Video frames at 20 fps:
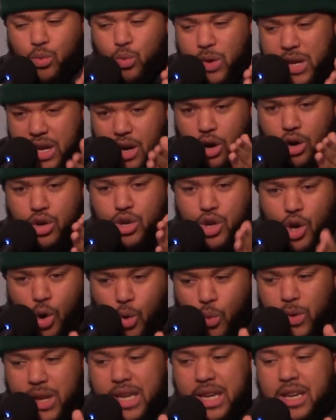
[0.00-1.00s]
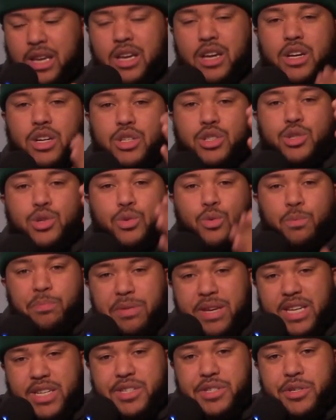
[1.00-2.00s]
We are going to
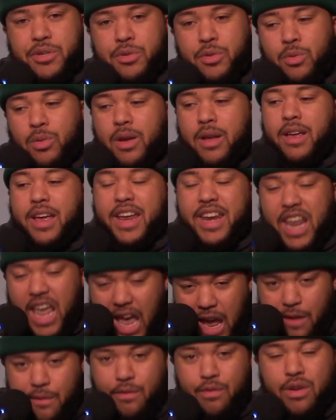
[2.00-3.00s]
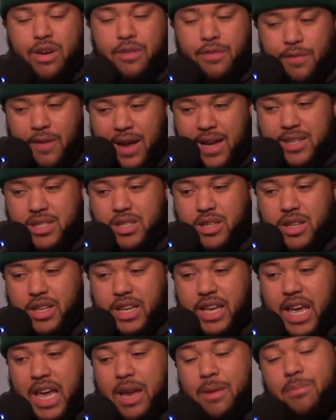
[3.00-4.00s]
beat you in every facet of the
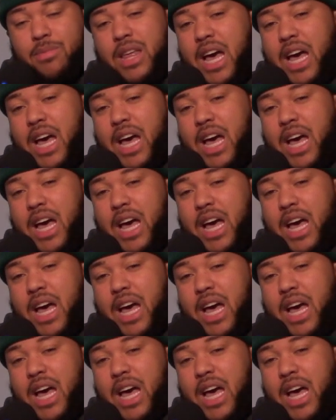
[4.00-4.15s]
game.